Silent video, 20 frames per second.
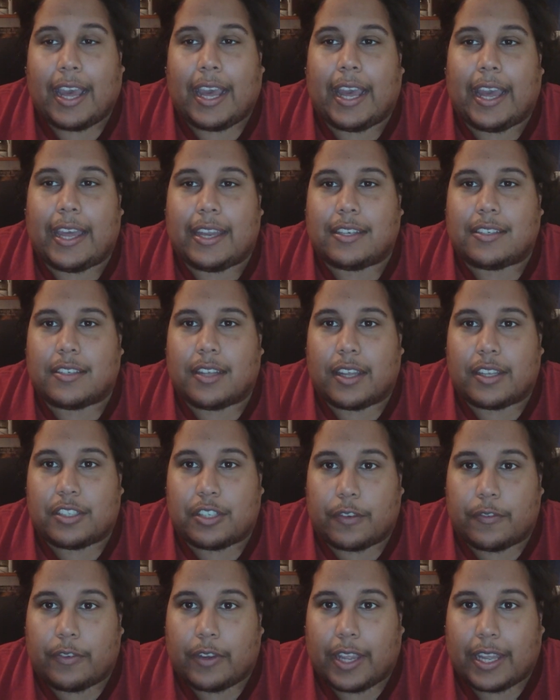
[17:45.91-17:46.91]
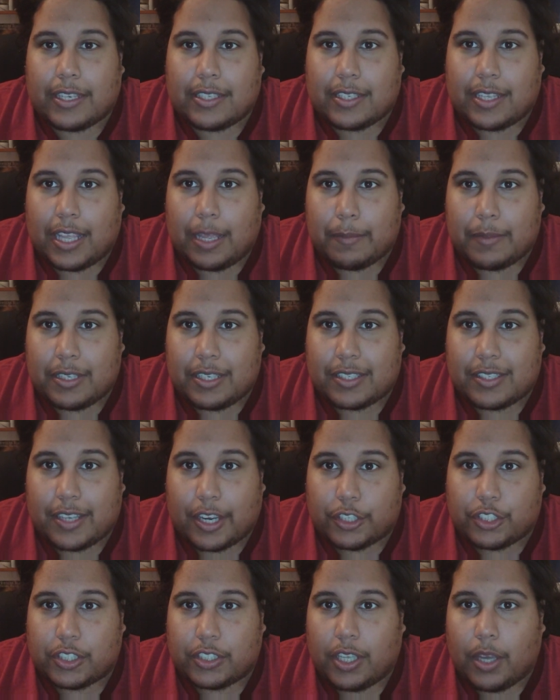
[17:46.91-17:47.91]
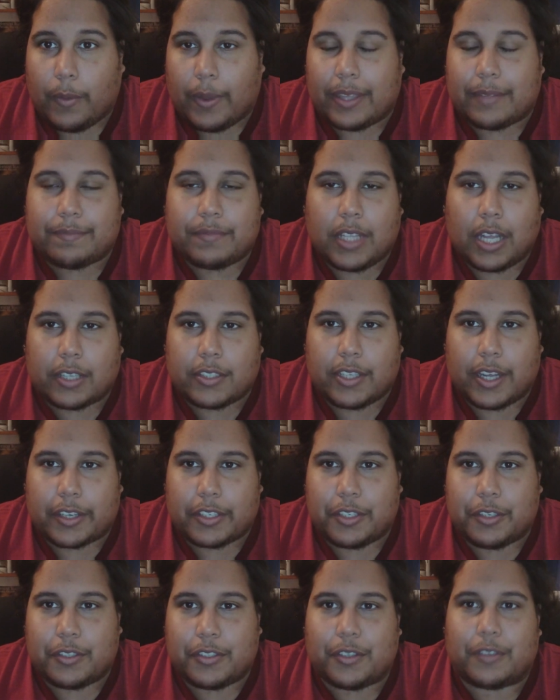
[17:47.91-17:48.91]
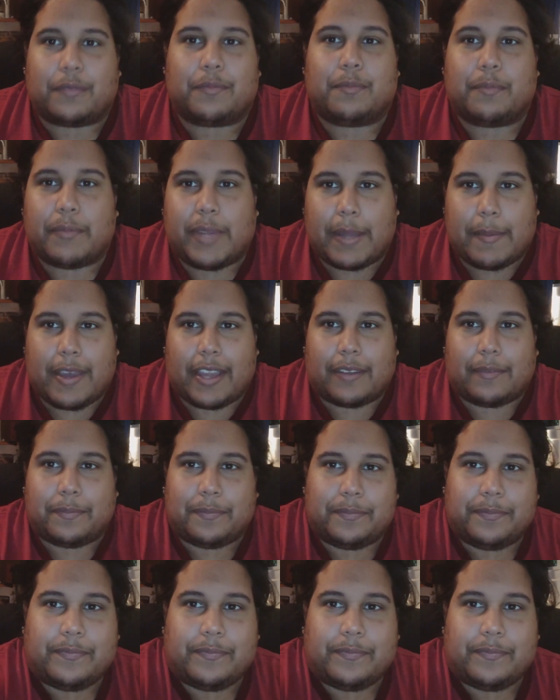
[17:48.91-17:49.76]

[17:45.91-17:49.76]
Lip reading: And don't forget to keep the discussion going. I'll talk to you soon. Bye-bye.